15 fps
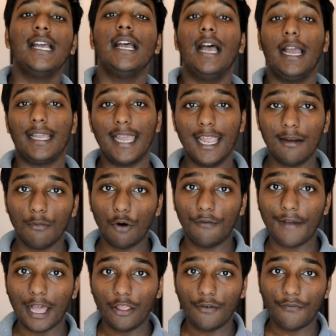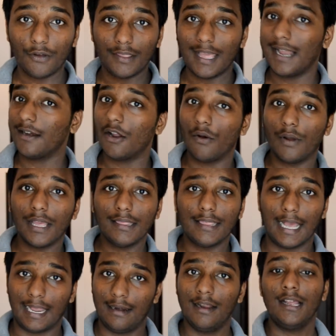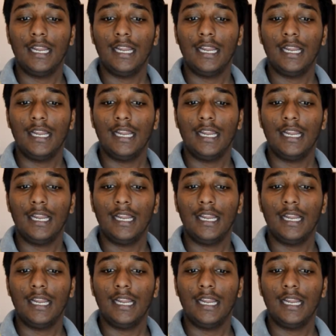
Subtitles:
Again, more value for that. Go get that.